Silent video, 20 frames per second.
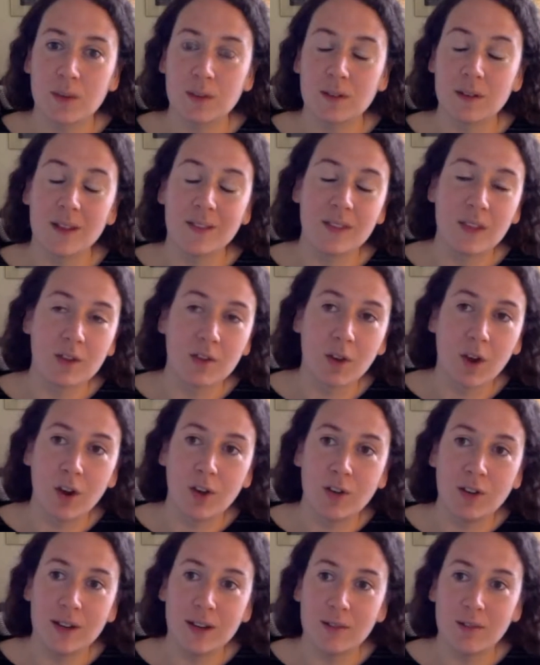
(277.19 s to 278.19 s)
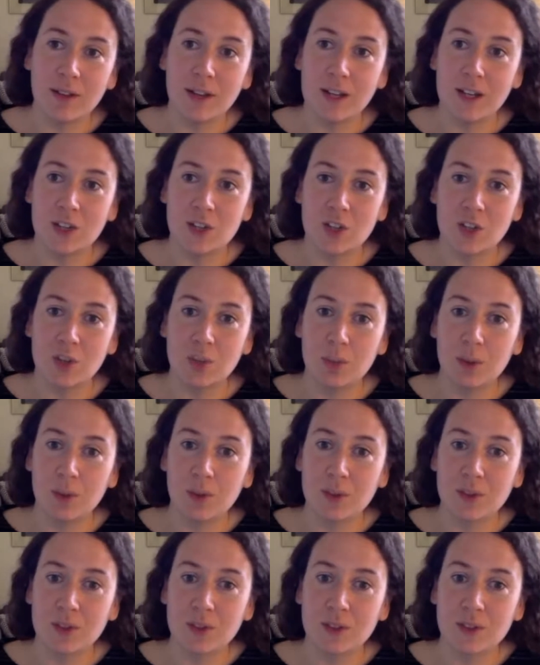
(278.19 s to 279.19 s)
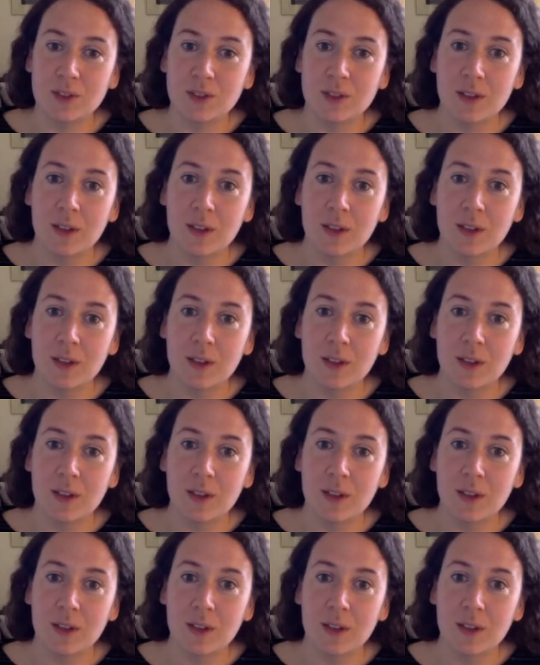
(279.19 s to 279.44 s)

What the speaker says: and there are only really 2 maltsters